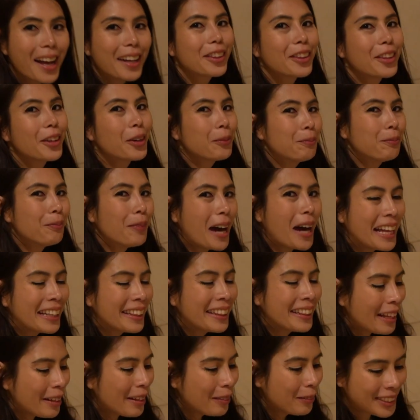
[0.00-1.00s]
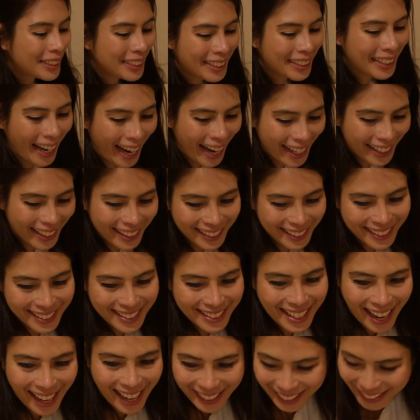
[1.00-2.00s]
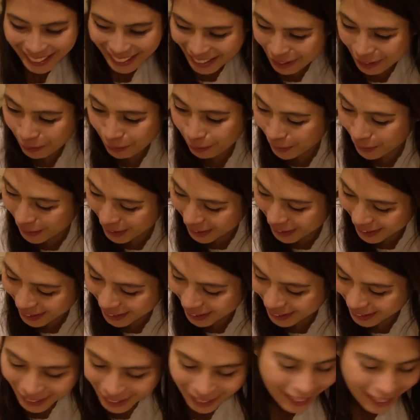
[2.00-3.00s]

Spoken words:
Their bathtub is kind of tiny, but